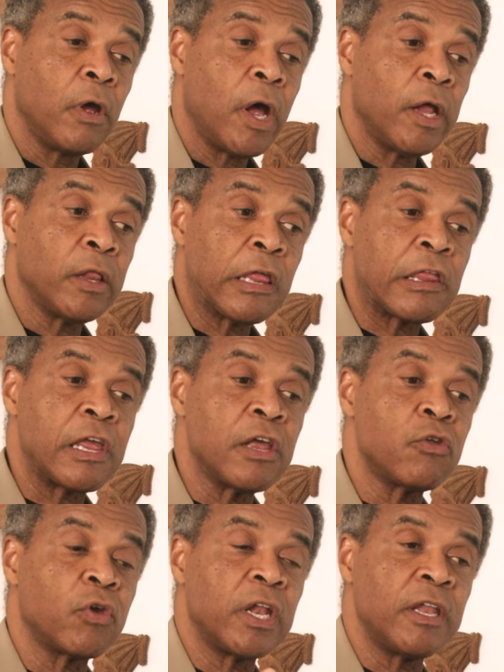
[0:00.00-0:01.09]
and the things
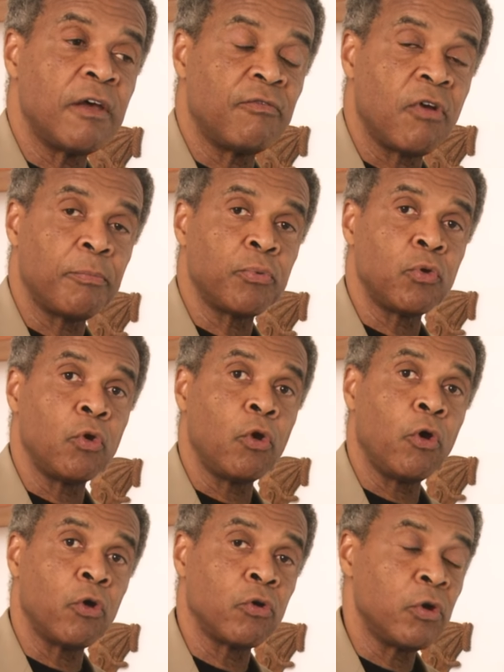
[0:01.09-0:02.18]
you can develop, you
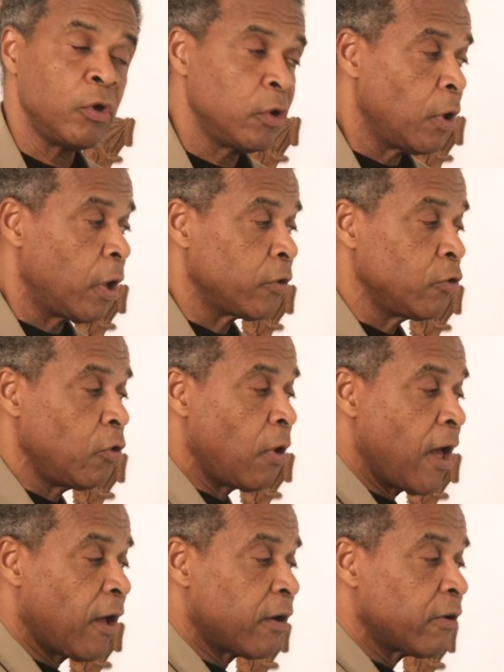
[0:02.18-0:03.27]
learn. You
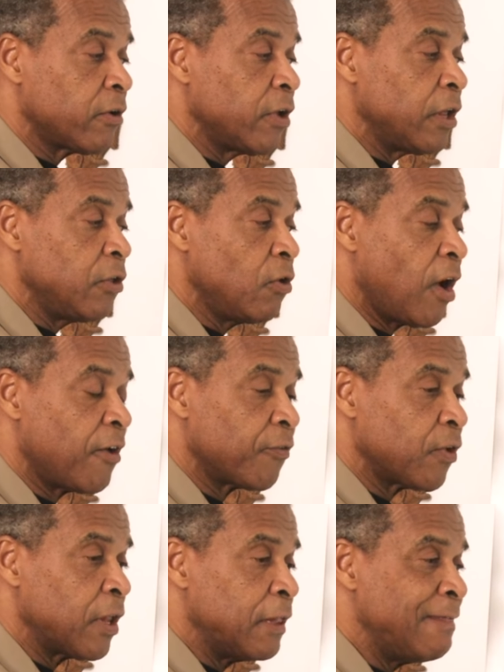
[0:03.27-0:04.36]
have
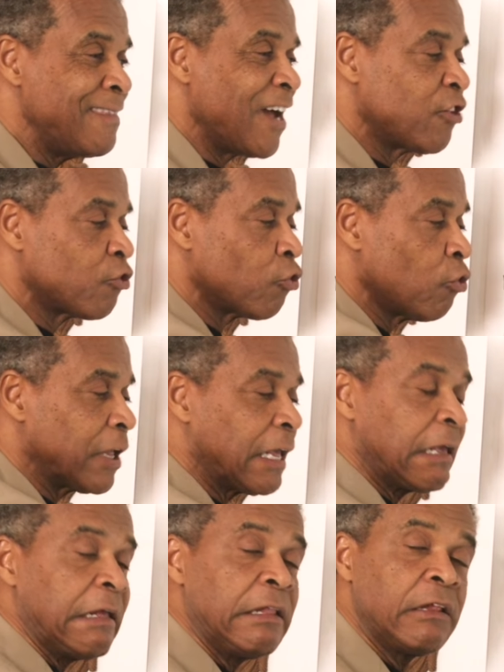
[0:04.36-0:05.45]
natural
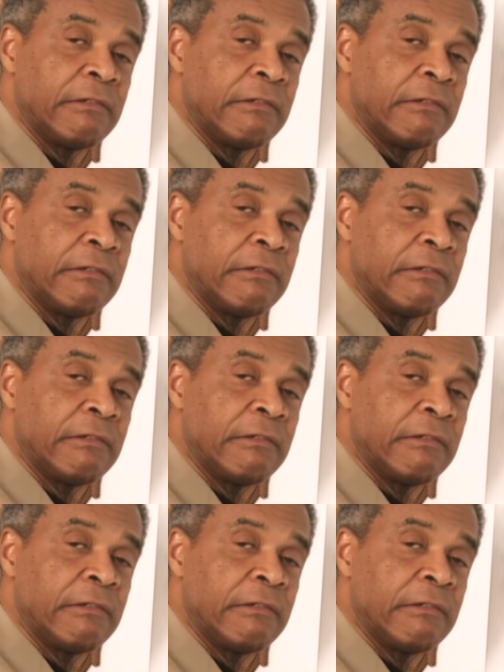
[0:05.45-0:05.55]
hidden